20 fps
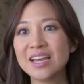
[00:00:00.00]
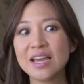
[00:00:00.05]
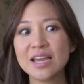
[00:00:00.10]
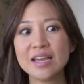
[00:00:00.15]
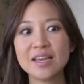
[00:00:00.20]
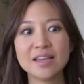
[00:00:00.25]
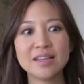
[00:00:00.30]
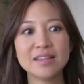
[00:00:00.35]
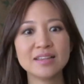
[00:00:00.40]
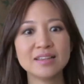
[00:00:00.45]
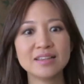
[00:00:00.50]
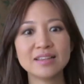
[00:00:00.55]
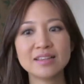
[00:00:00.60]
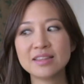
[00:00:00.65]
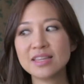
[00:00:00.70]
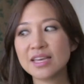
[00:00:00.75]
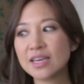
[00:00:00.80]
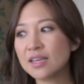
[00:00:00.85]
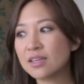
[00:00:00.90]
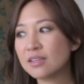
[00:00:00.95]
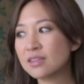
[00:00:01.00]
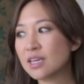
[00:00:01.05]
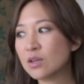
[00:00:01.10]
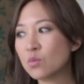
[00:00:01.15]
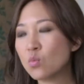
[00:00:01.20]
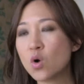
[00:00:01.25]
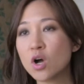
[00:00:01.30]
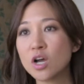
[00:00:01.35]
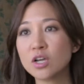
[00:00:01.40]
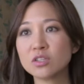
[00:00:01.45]
and they
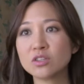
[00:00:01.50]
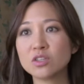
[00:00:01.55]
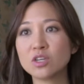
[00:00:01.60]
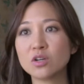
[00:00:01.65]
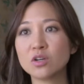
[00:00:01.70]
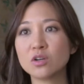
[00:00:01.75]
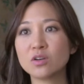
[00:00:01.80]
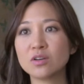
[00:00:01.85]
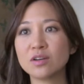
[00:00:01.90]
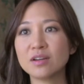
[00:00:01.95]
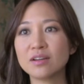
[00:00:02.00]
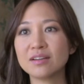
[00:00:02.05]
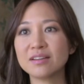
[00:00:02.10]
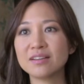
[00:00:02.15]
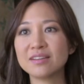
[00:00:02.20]
want their